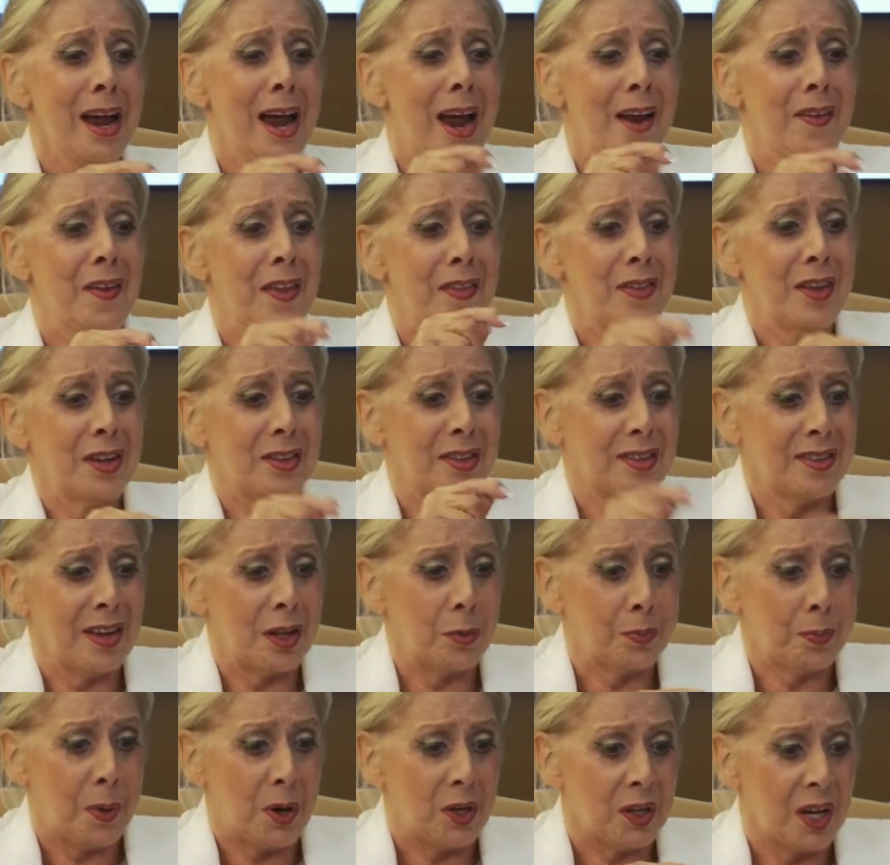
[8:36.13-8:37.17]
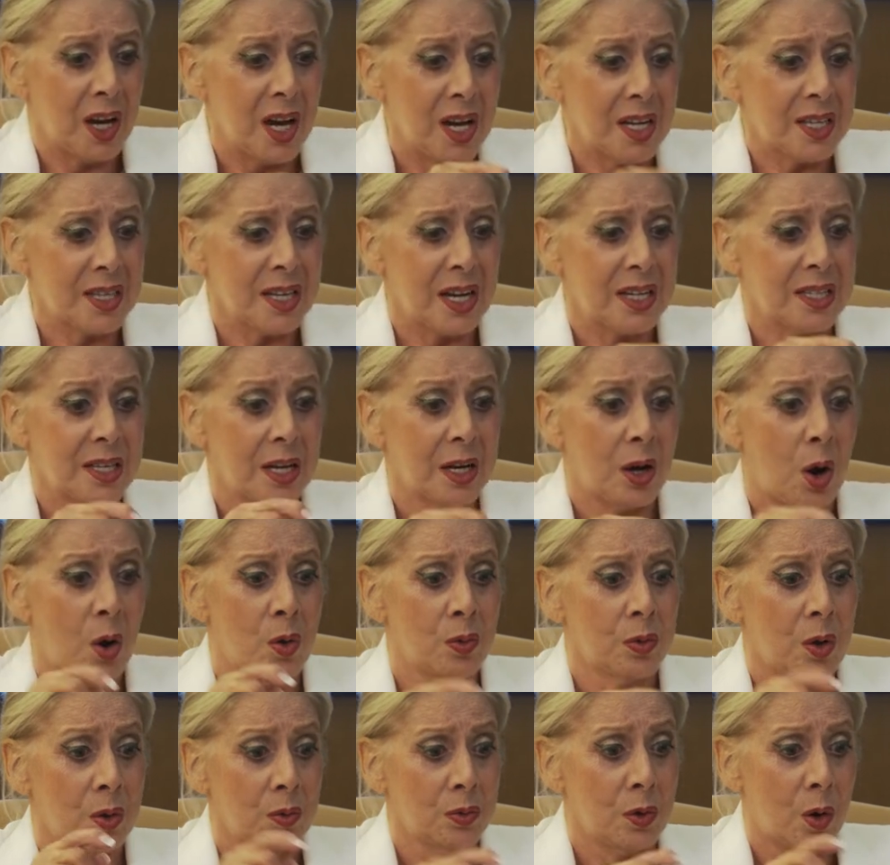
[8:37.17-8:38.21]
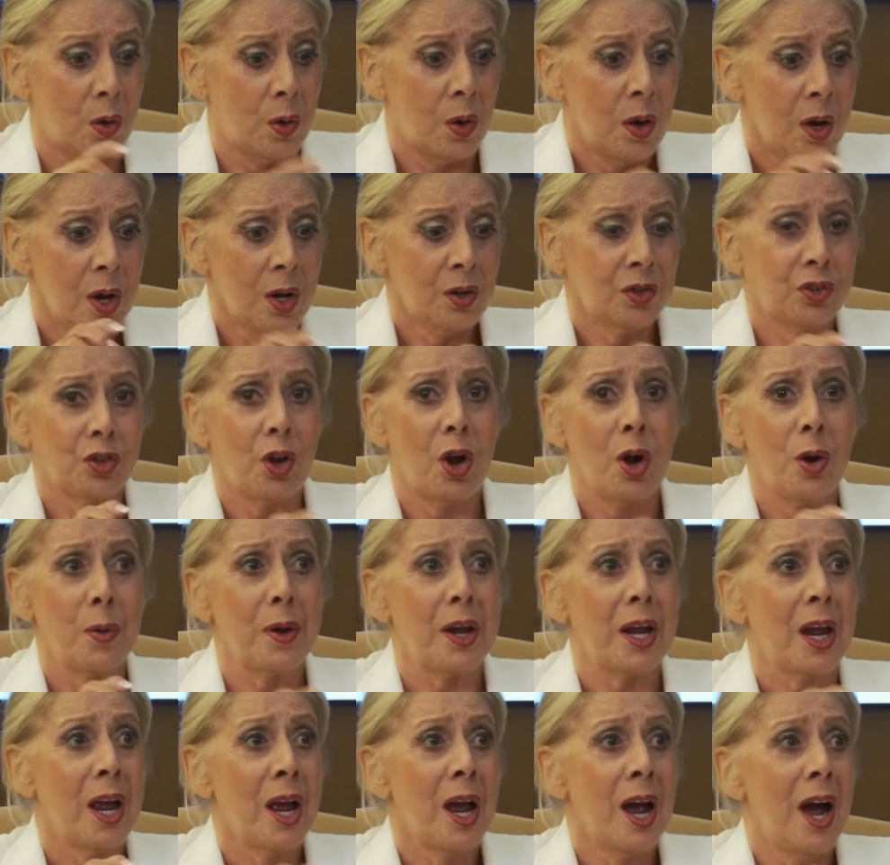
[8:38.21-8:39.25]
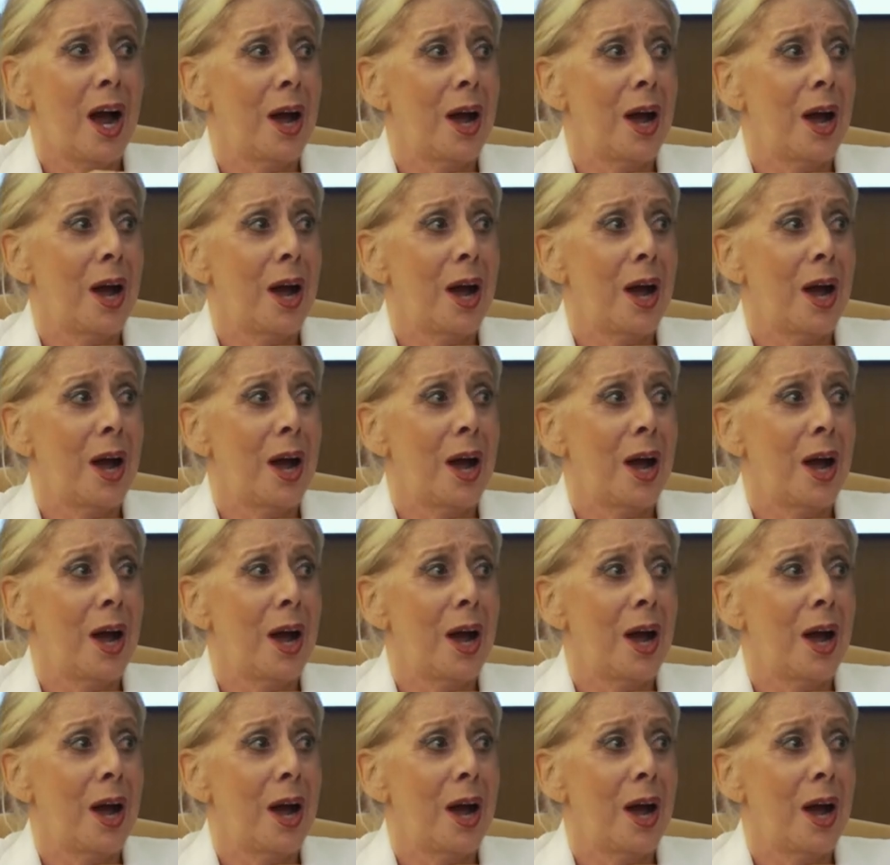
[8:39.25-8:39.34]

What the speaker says: And then they said, police? I said, oh, no, sorry.